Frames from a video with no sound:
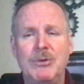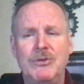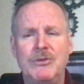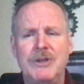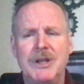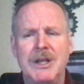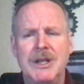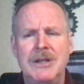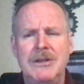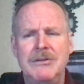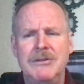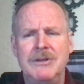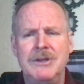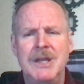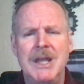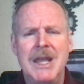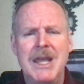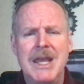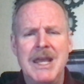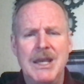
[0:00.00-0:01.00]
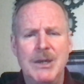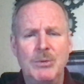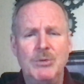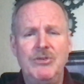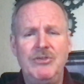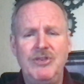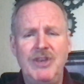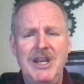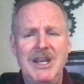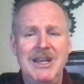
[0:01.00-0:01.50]
studies, and it
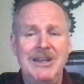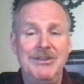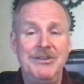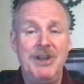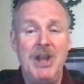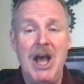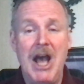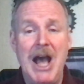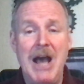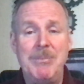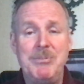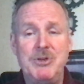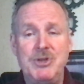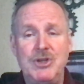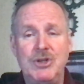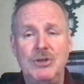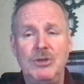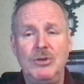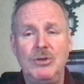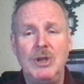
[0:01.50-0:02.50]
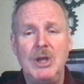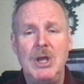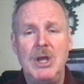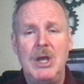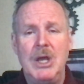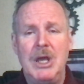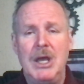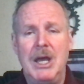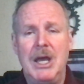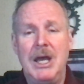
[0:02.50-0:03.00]
was seen as an
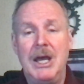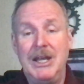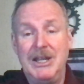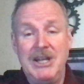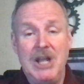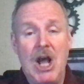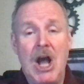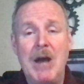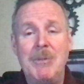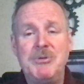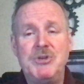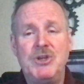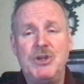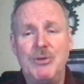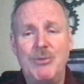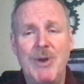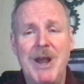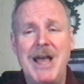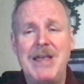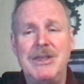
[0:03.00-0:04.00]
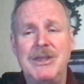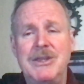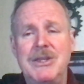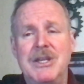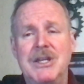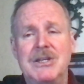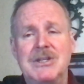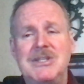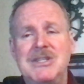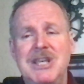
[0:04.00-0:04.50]
option rather
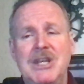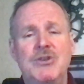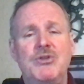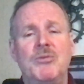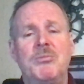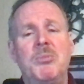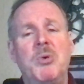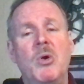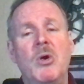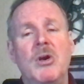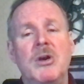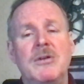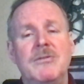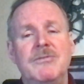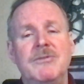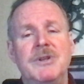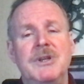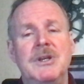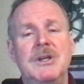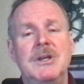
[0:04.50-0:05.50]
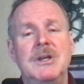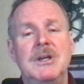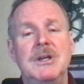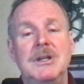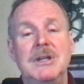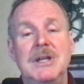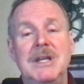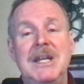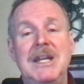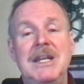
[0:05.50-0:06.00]
than a central part of the
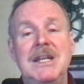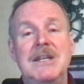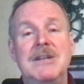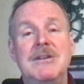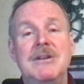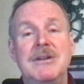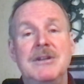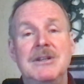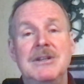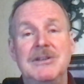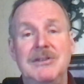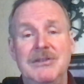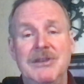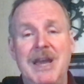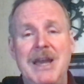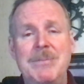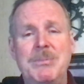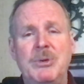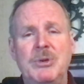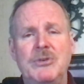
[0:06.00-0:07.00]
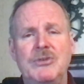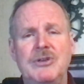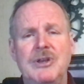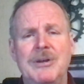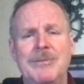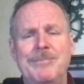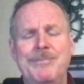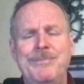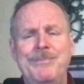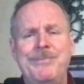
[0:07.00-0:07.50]
needed
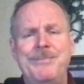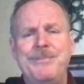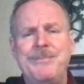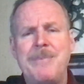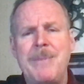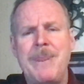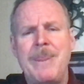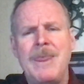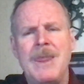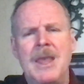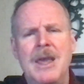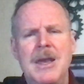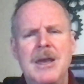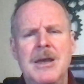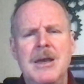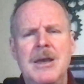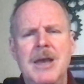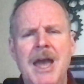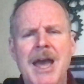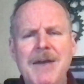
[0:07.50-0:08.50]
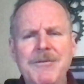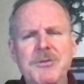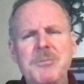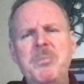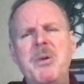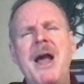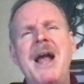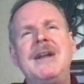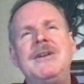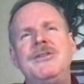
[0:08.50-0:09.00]
discipleship. After
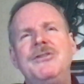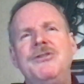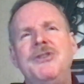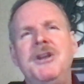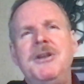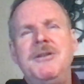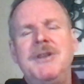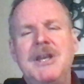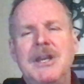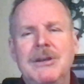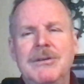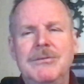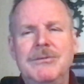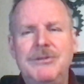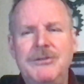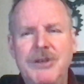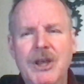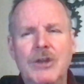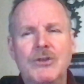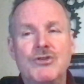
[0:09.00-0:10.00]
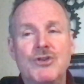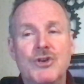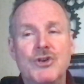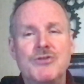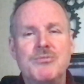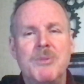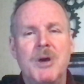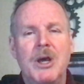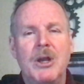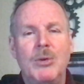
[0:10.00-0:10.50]
practicing the cell
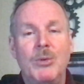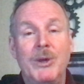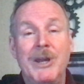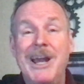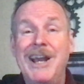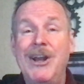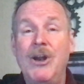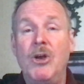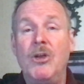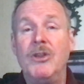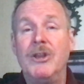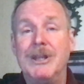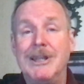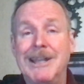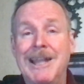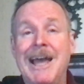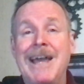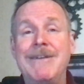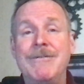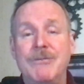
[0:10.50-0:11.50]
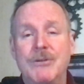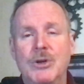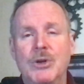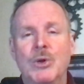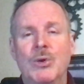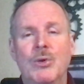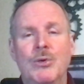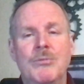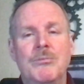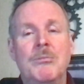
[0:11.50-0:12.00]
church model, what I call the life
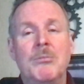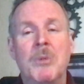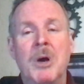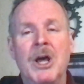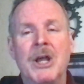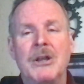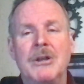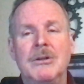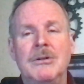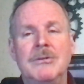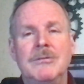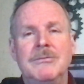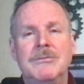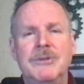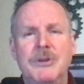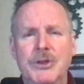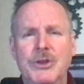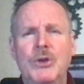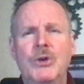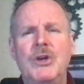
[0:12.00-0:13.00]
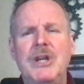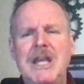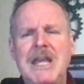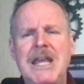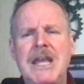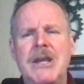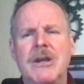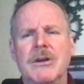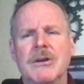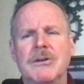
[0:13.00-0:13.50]
group model, for 30
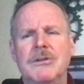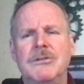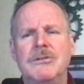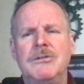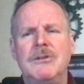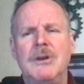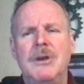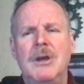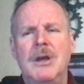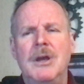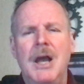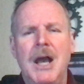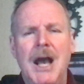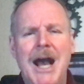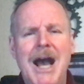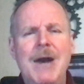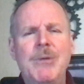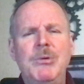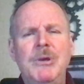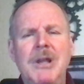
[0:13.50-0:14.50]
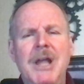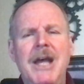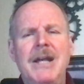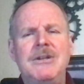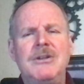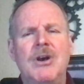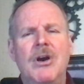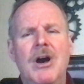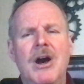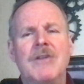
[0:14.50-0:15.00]
years, I would
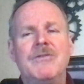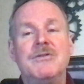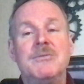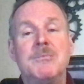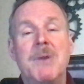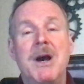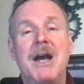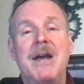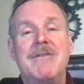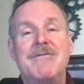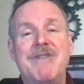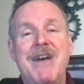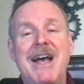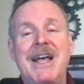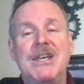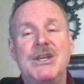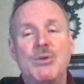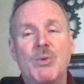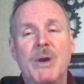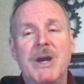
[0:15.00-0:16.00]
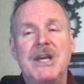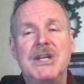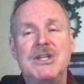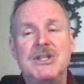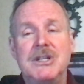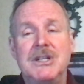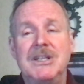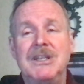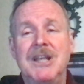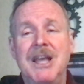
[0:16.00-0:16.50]
like to offer my
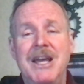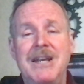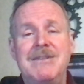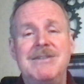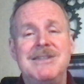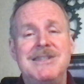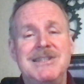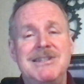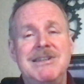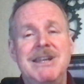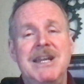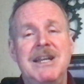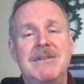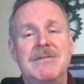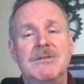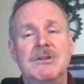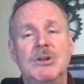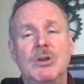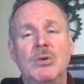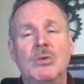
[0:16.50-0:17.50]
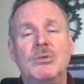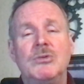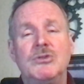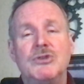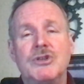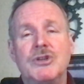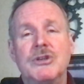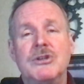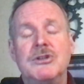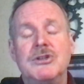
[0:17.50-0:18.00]
evaluation in light of the state of the local
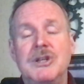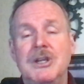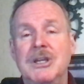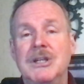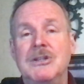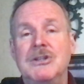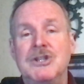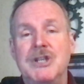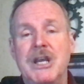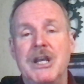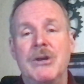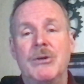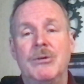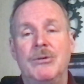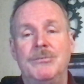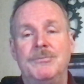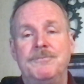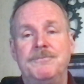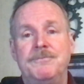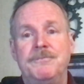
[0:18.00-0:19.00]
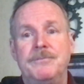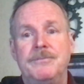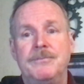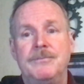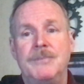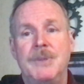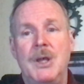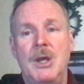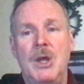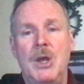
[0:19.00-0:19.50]
church in general.
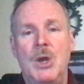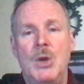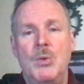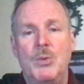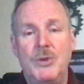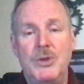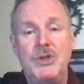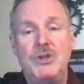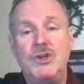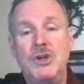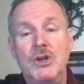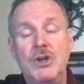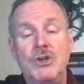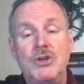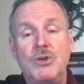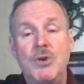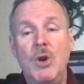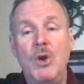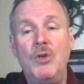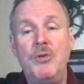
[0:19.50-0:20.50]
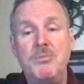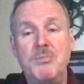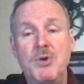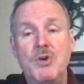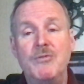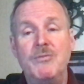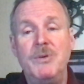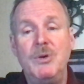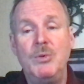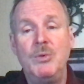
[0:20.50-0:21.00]
With the church growth
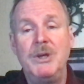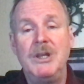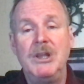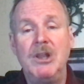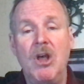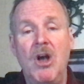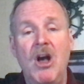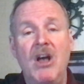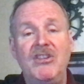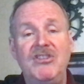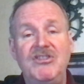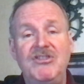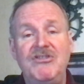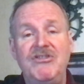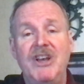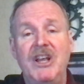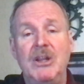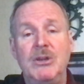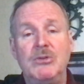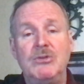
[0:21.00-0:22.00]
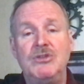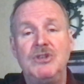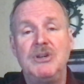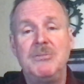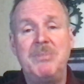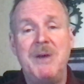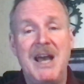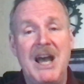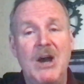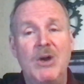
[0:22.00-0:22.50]
movement, we lost
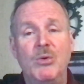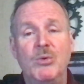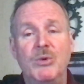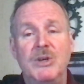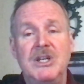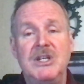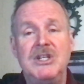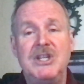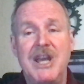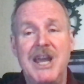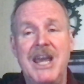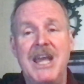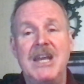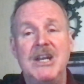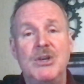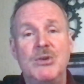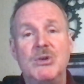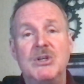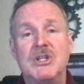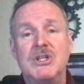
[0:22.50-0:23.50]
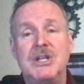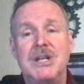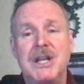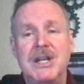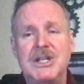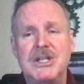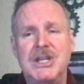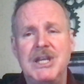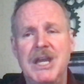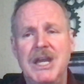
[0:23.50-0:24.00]
fellowship, outreach, and Christian
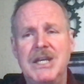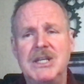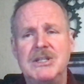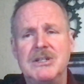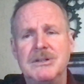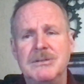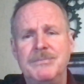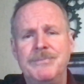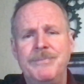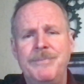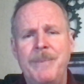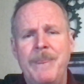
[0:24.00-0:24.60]
education.